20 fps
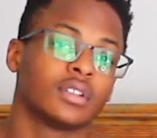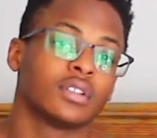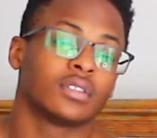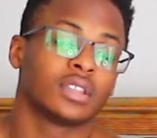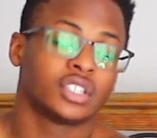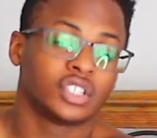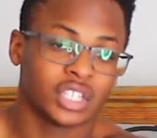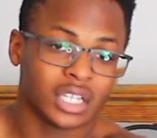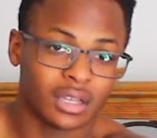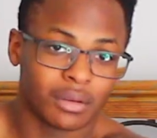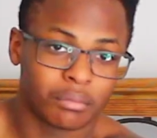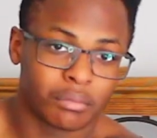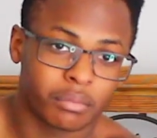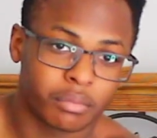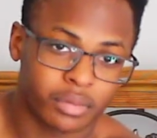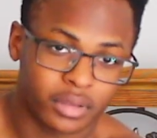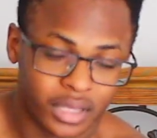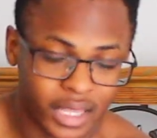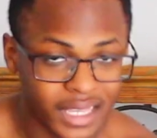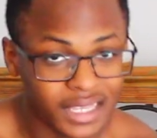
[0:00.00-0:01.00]
The gym
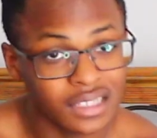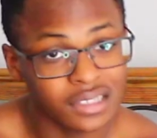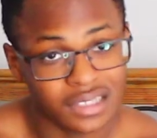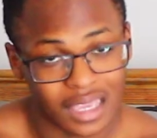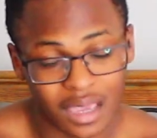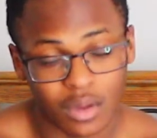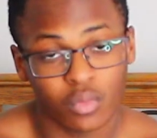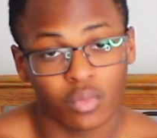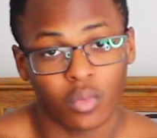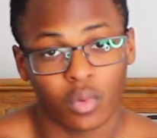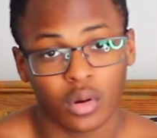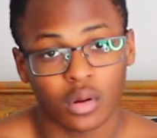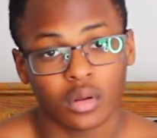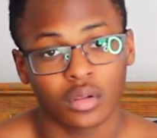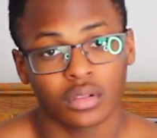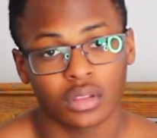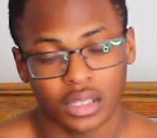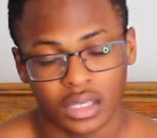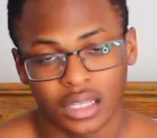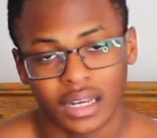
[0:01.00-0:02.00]
plays a
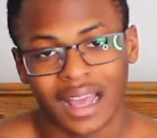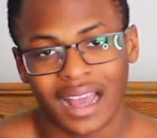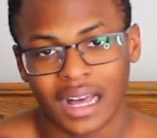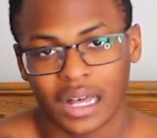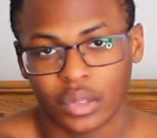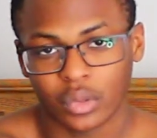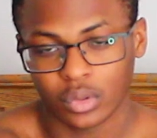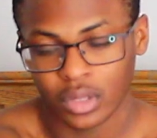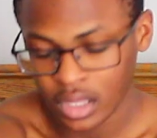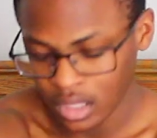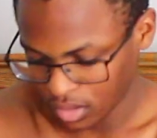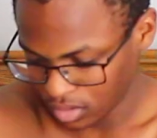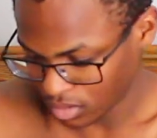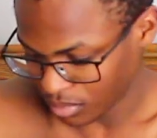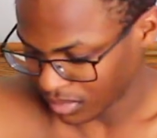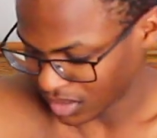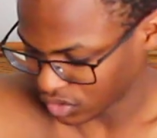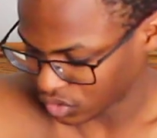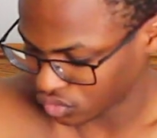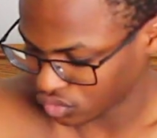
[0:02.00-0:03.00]
role in how your
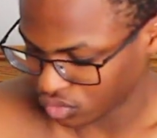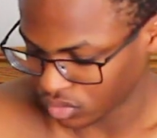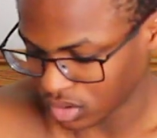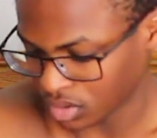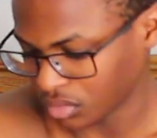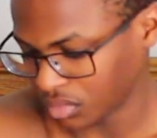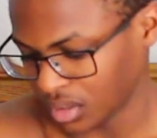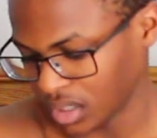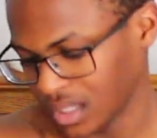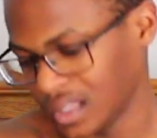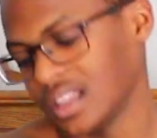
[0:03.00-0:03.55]
muscles grow